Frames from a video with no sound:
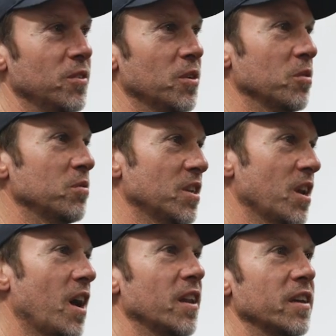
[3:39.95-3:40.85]
you know,
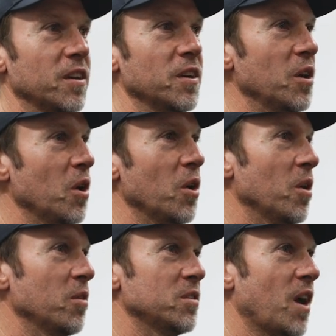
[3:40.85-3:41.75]
Denali
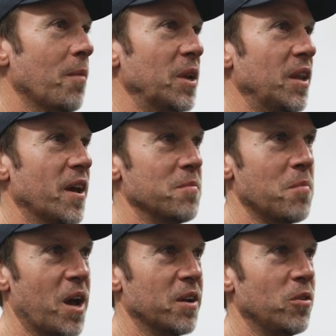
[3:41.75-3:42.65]
top of the line
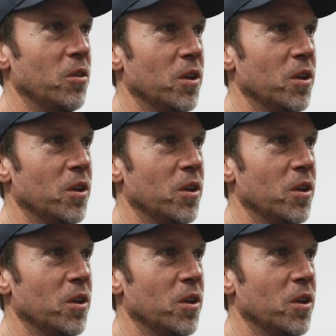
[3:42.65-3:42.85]
model.